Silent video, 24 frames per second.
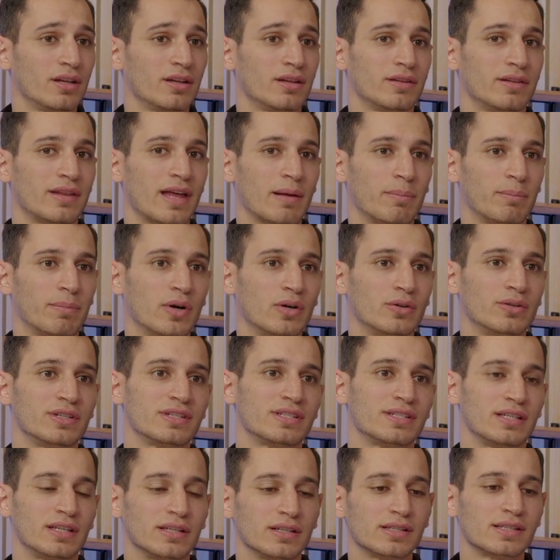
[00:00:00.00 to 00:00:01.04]
that bone is
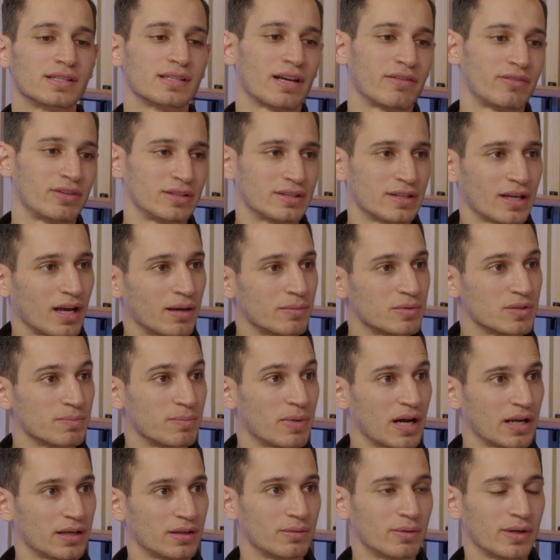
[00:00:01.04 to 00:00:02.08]
seeing 7 times the
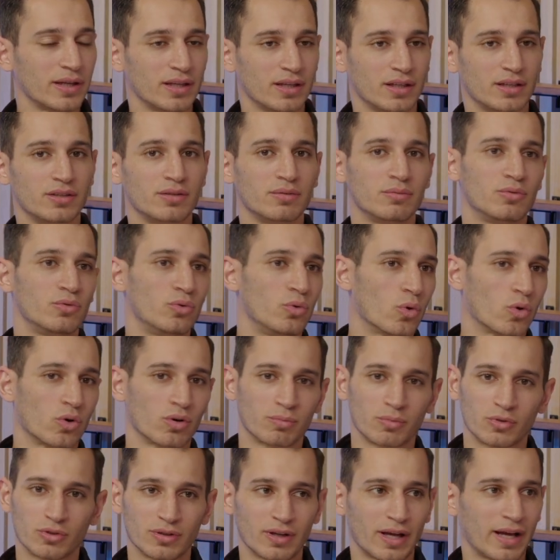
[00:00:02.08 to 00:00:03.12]
body weight in
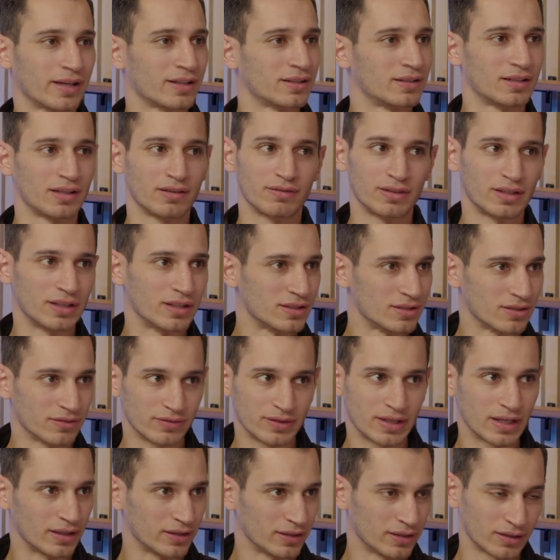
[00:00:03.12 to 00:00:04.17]
normal activities of
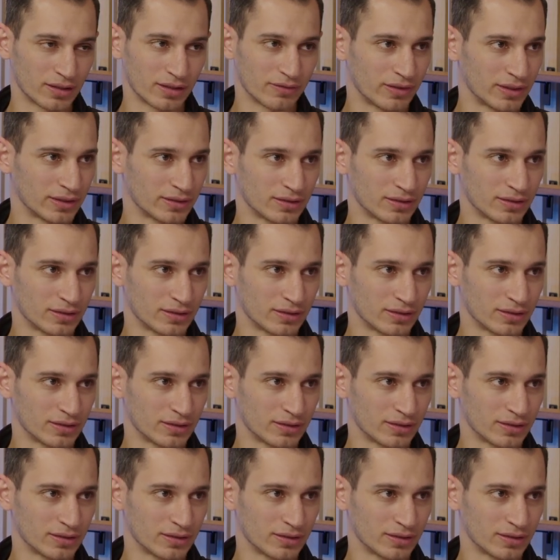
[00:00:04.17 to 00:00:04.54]
daily living.